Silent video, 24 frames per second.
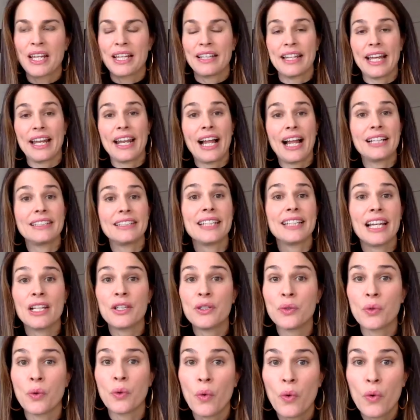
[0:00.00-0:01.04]
Then I'll tell
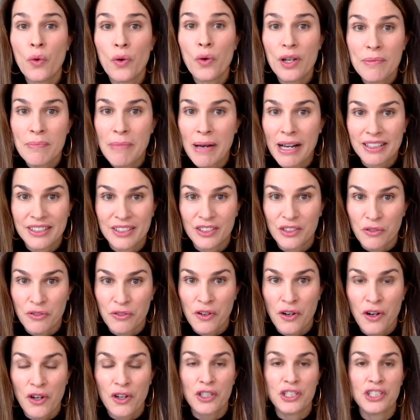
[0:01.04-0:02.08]
you all about
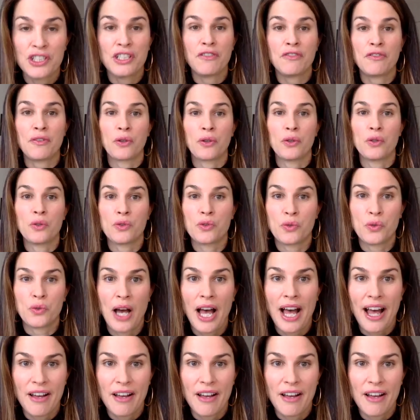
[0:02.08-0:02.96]
sophrology for those who